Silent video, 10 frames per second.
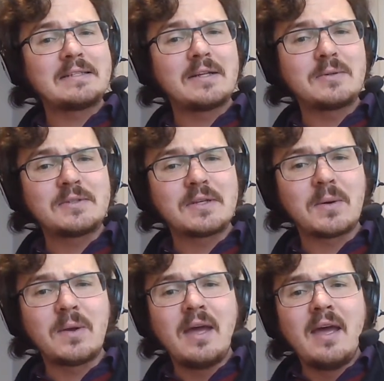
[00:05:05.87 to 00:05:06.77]
You know,
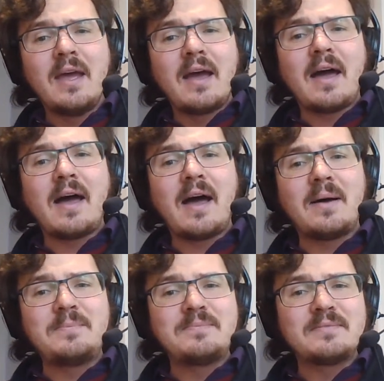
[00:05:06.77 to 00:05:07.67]
so
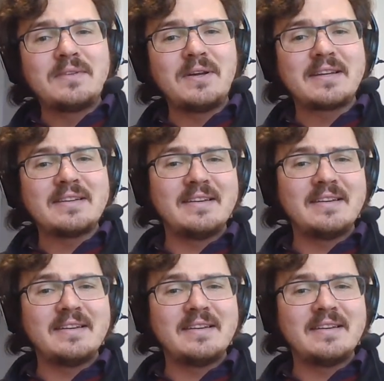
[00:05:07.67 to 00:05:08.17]
um, look,